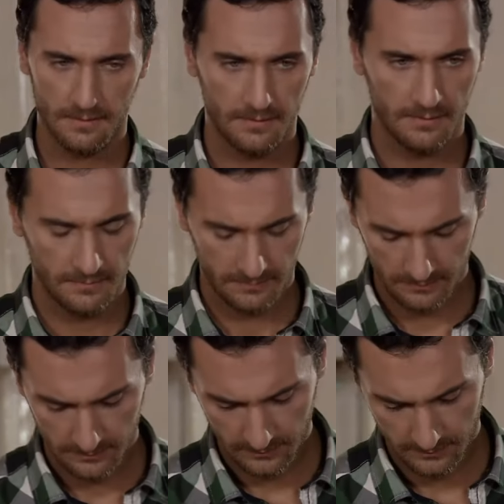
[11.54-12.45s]

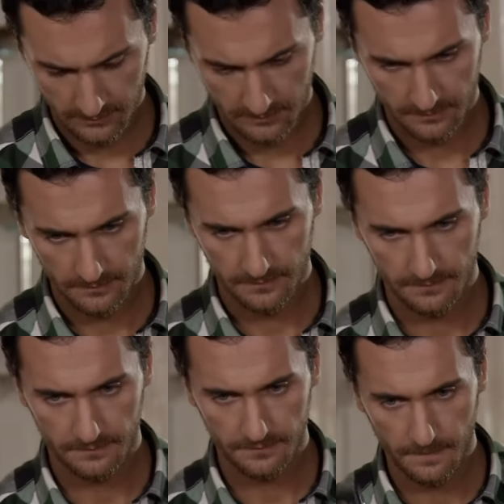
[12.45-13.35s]

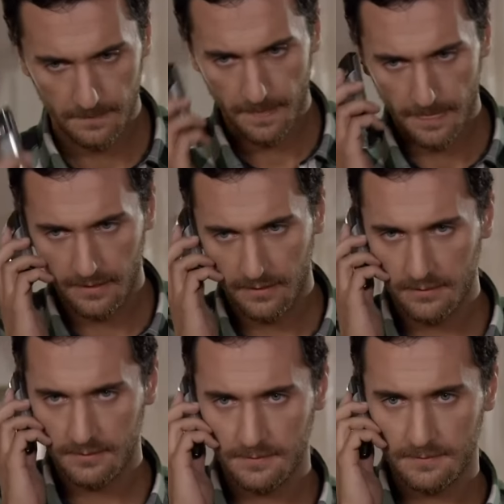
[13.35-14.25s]

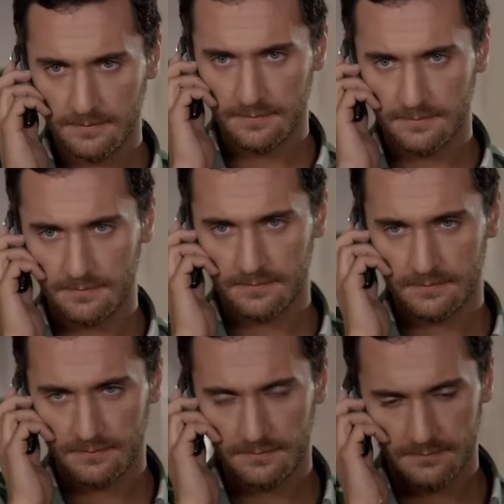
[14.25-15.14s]

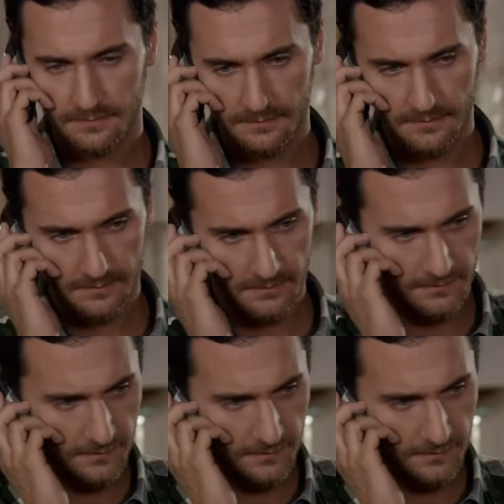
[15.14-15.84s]
(silence)